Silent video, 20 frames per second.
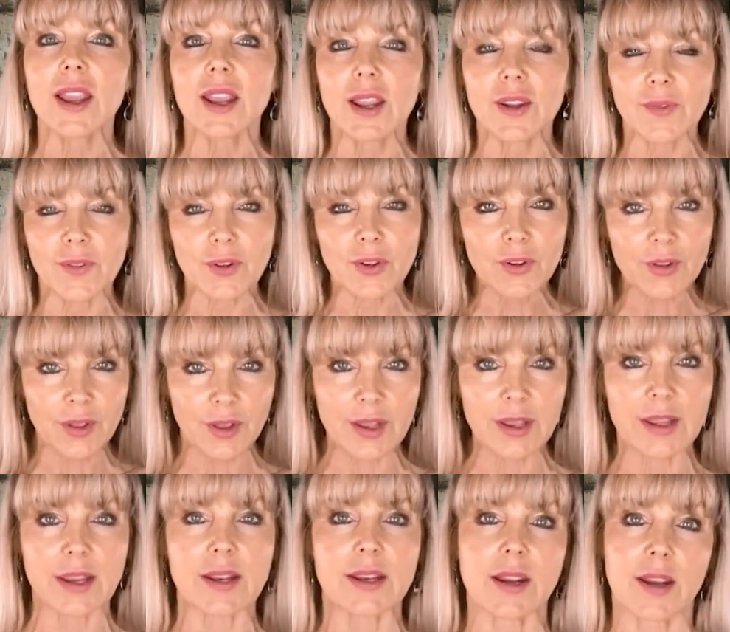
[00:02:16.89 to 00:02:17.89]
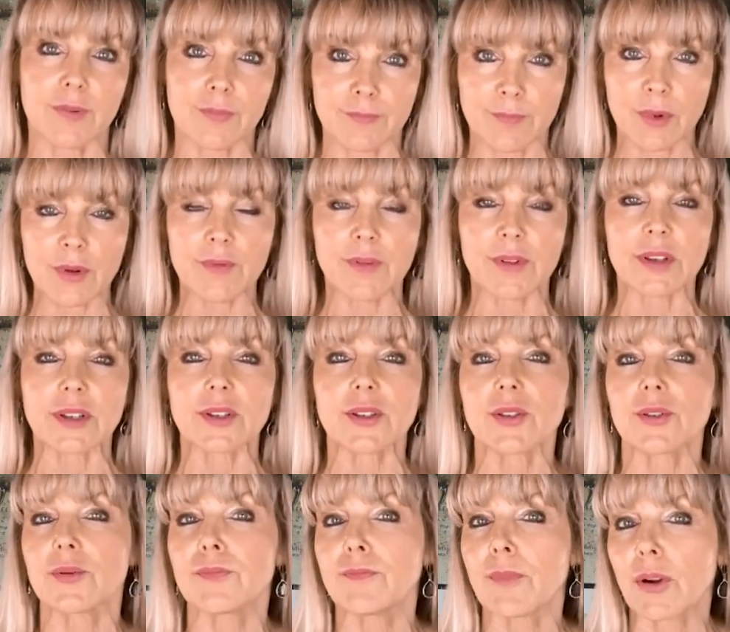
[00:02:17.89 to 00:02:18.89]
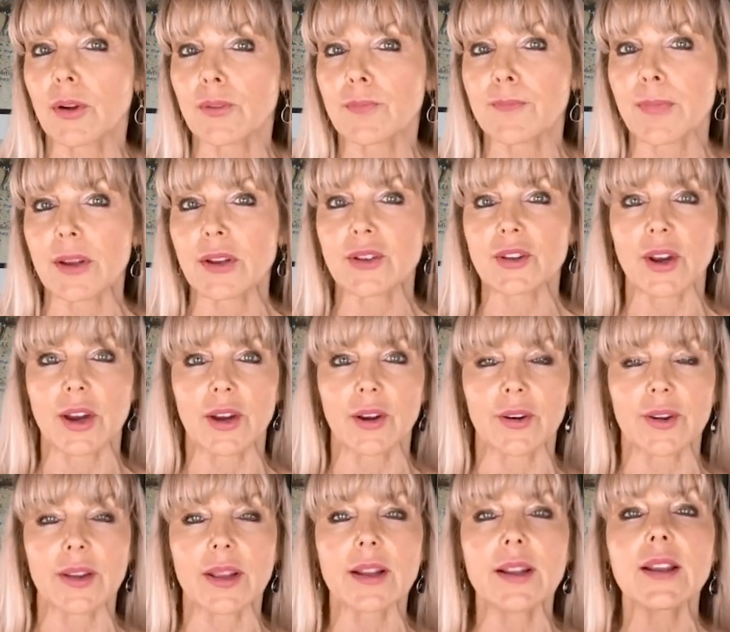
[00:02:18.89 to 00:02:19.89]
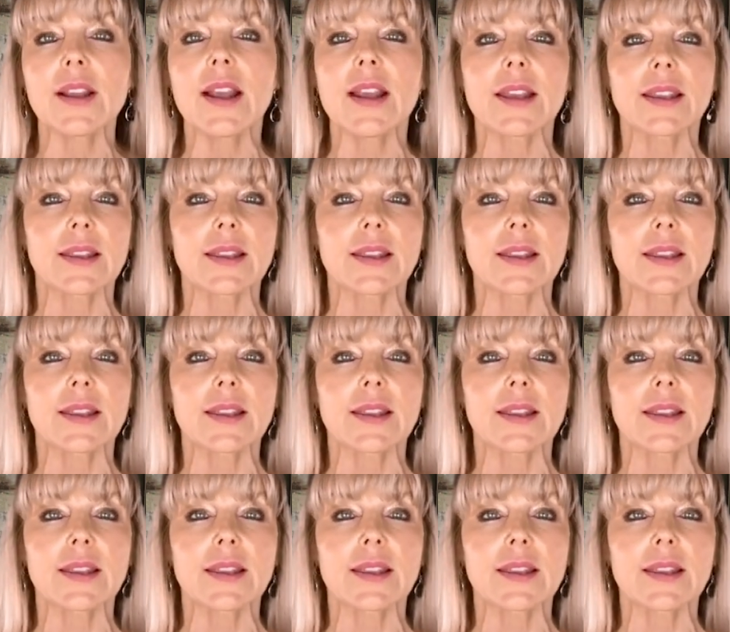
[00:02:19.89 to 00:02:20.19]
If you're thinking of moving to the Myrtle Beach area,